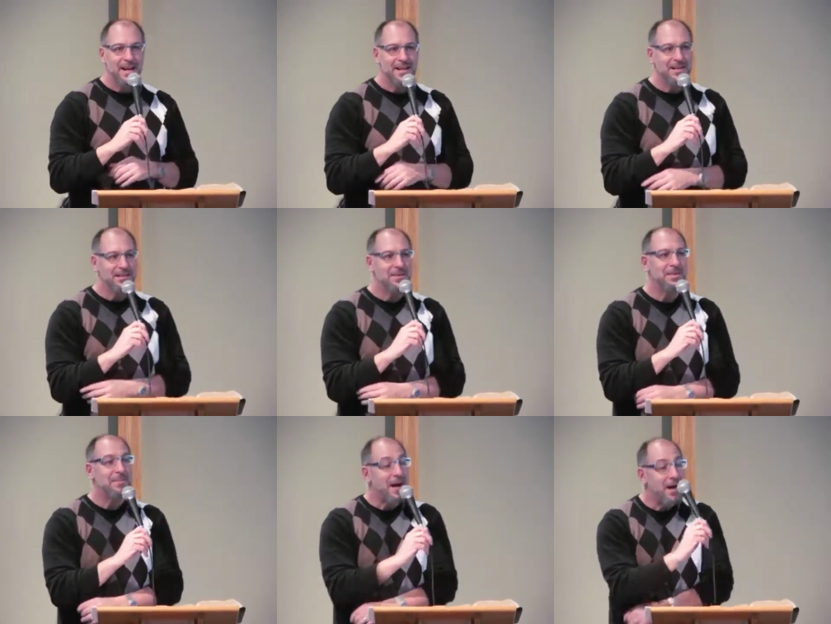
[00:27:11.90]
Hallelujah.
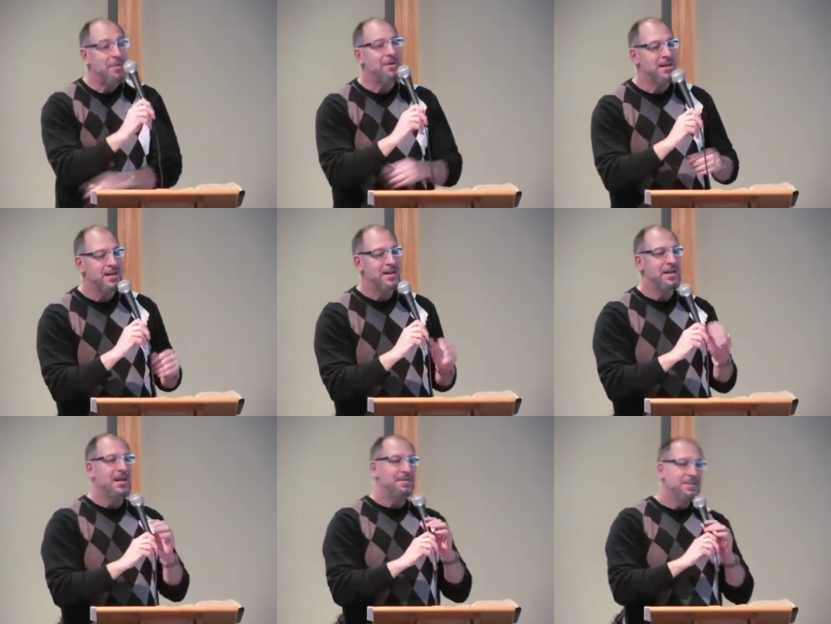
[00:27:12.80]
The power
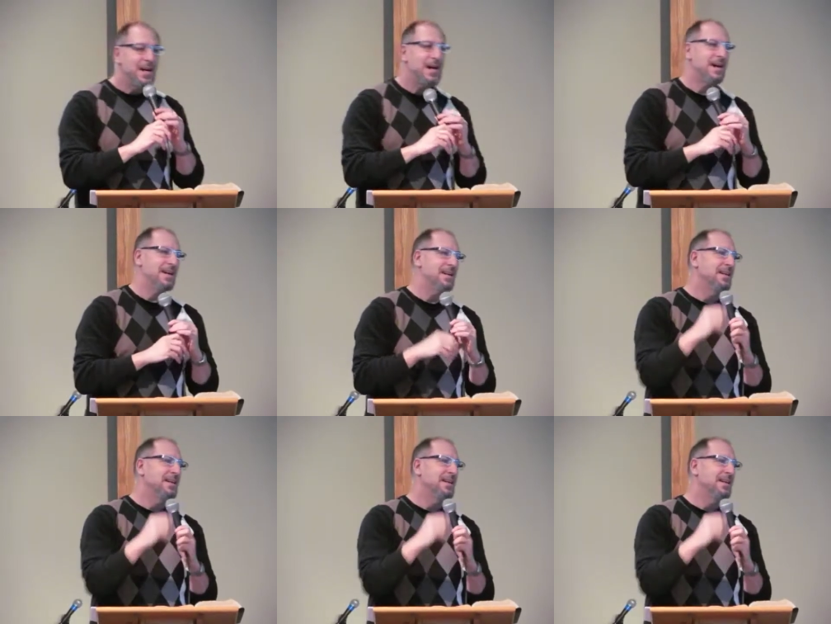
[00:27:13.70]
of God